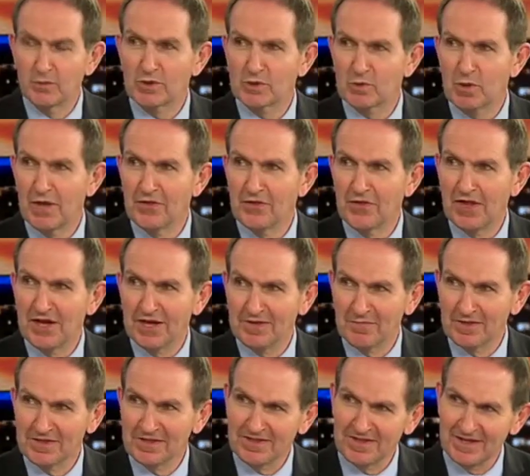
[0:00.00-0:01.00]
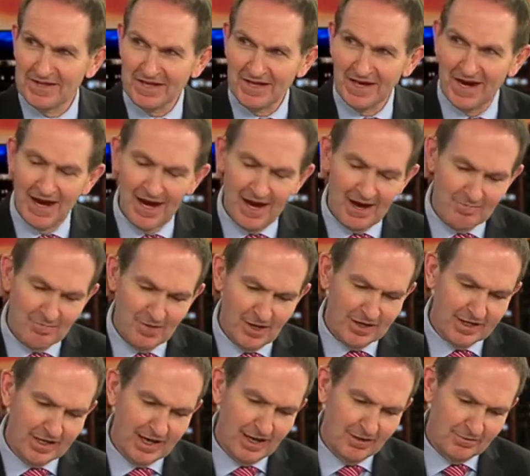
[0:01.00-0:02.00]
was one thing, but the
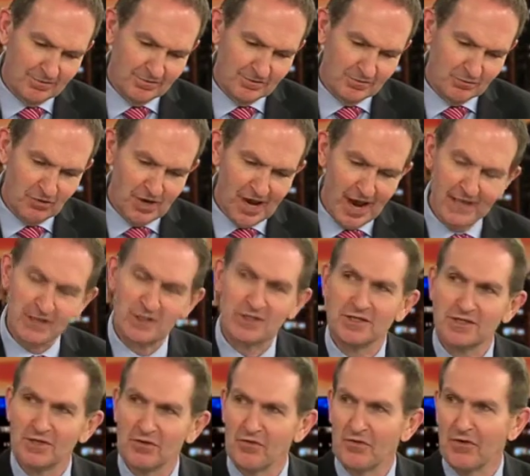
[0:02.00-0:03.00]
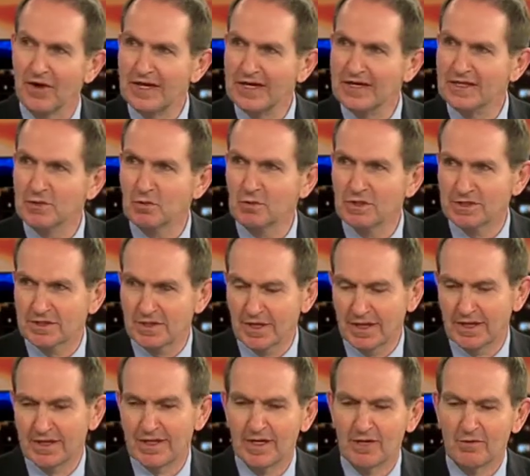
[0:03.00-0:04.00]
Mike Carlton's reaction to the readers was
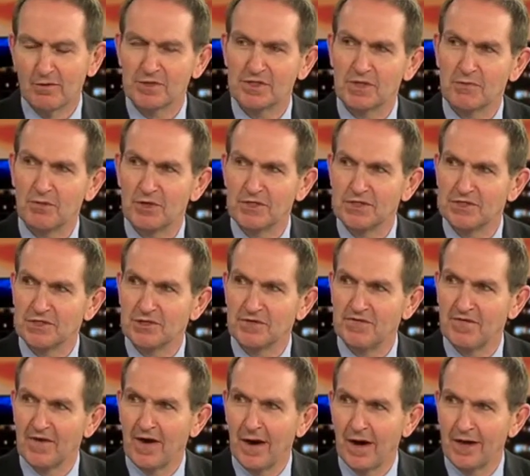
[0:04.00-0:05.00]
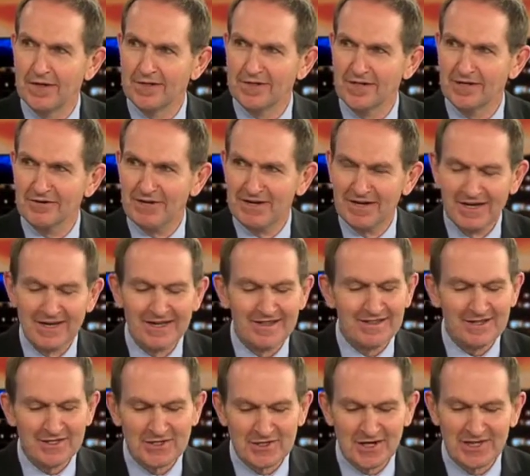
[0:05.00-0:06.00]
the bridge too far, you know.
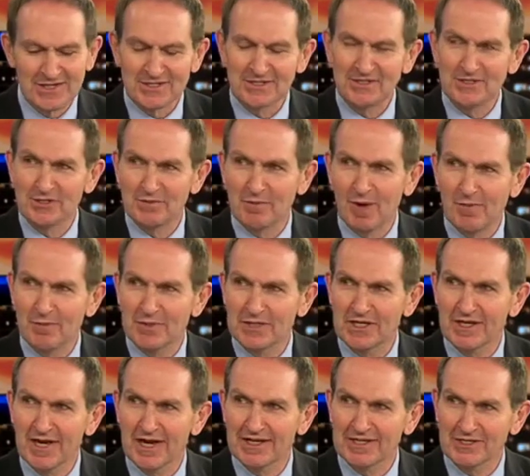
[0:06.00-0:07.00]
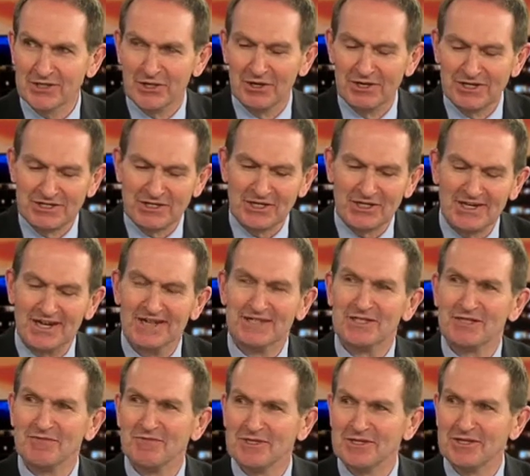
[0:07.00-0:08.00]
These days in newspapers you can't treat your
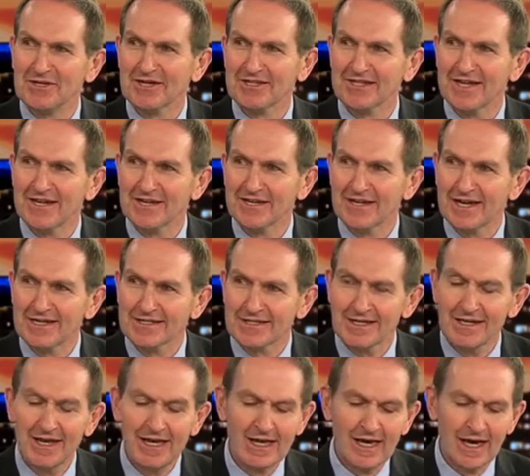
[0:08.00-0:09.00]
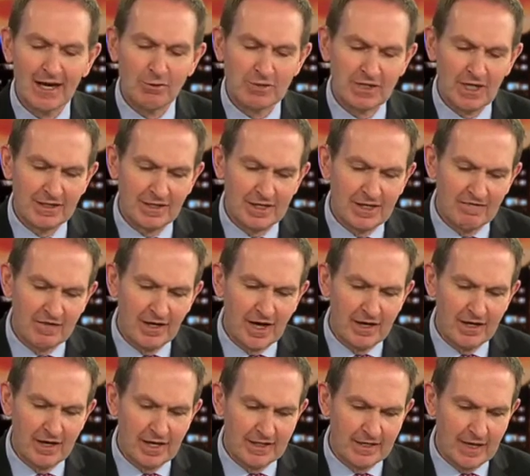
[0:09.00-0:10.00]
customers like that, I guess, and it was only ever
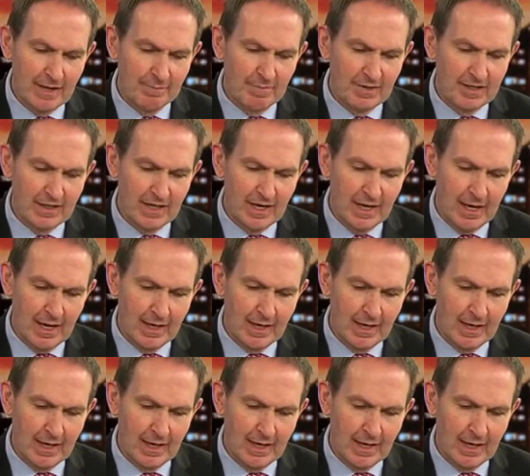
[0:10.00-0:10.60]
going to end up in